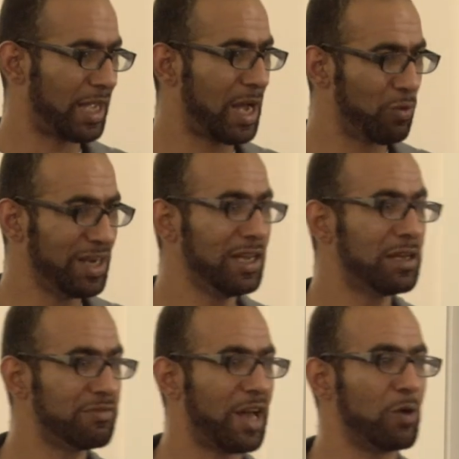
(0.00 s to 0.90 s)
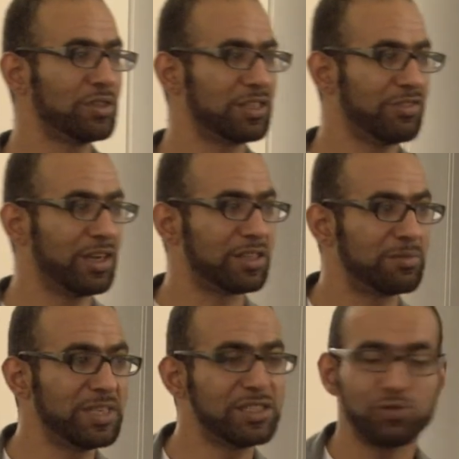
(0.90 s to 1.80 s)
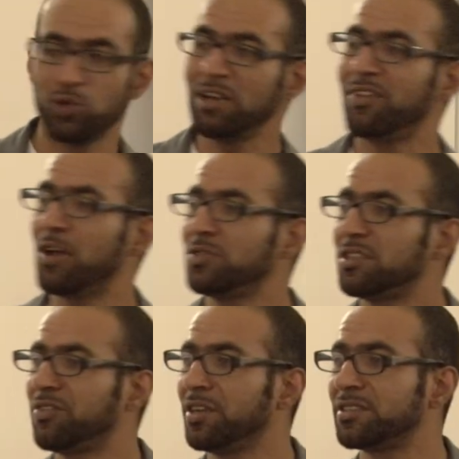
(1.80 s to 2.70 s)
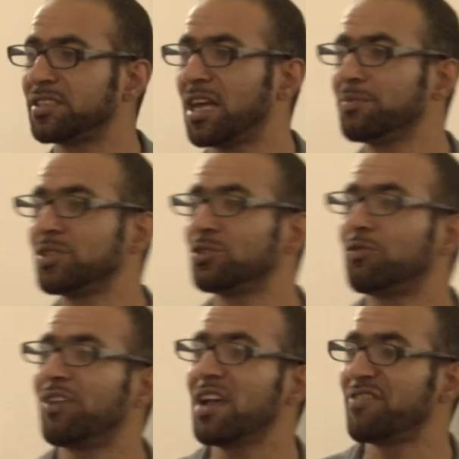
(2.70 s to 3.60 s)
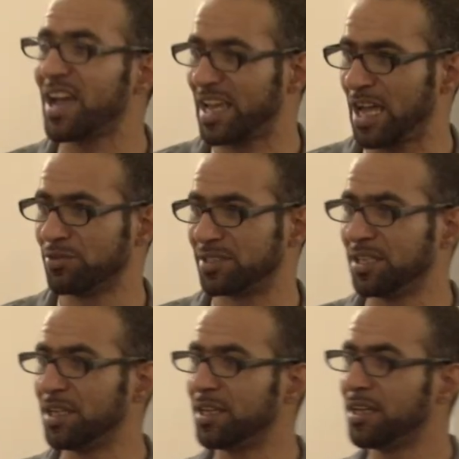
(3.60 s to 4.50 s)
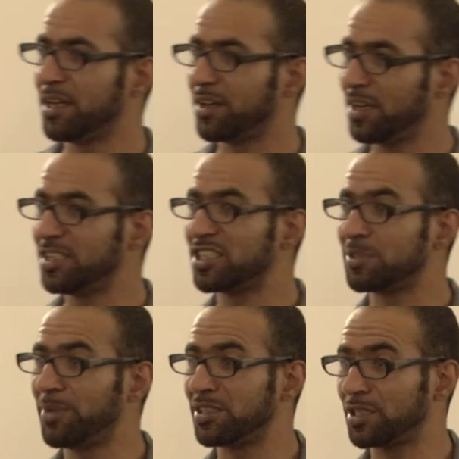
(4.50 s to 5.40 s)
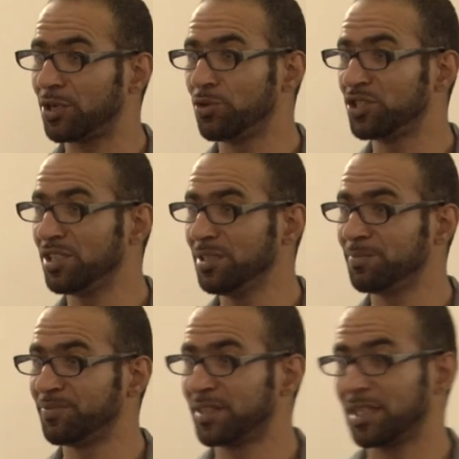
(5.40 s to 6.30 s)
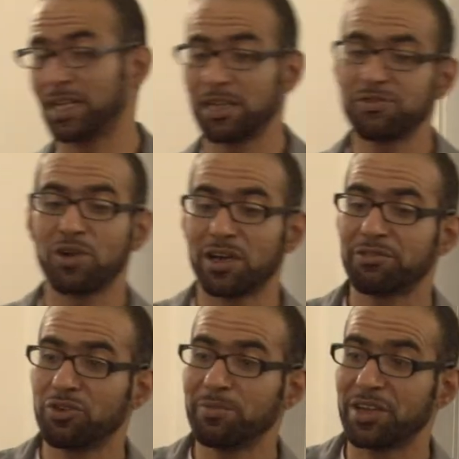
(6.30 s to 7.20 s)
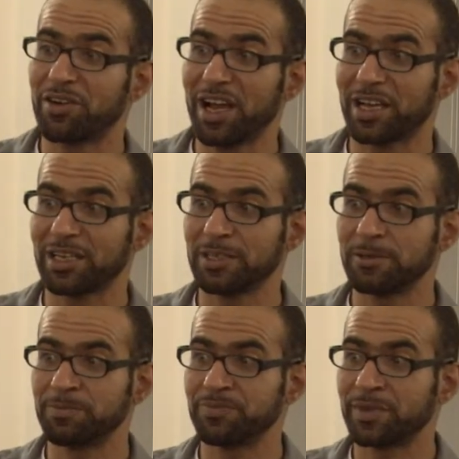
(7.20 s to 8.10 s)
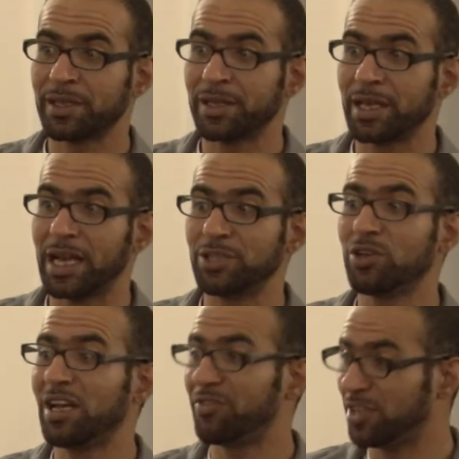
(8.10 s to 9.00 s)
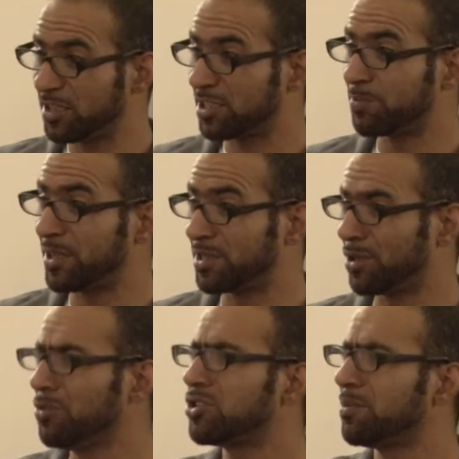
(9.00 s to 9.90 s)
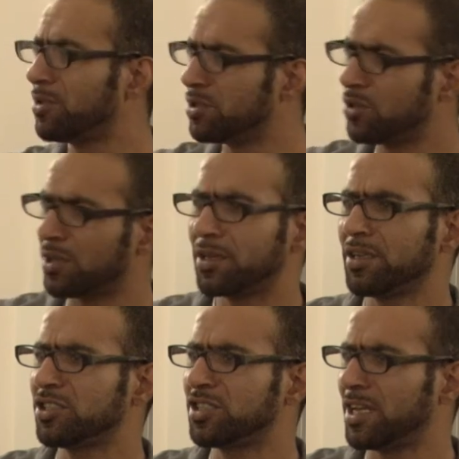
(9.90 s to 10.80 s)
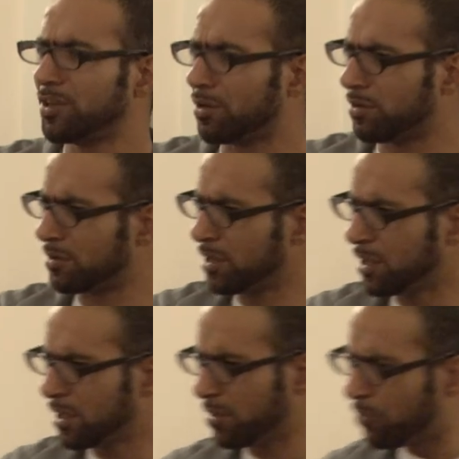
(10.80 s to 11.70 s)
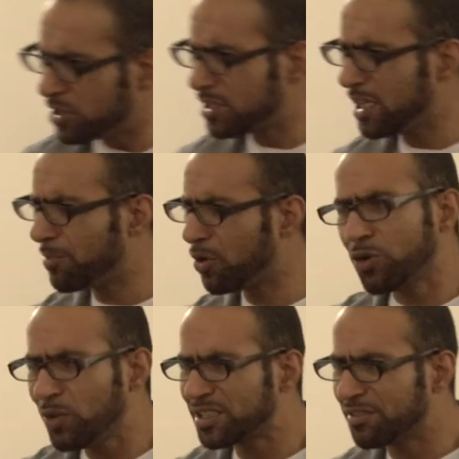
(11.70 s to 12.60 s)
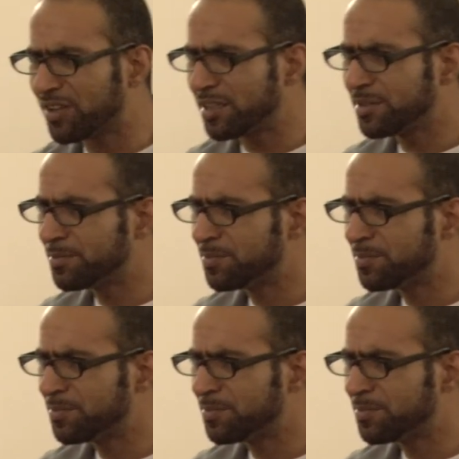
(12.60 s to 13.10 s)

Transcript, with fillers: A well-founded fear. It means well-founded fears comes into five accounts. Religious persecution, like if you are from Iraq, and you have religious persecution because you are Christian or Muslim or whatever,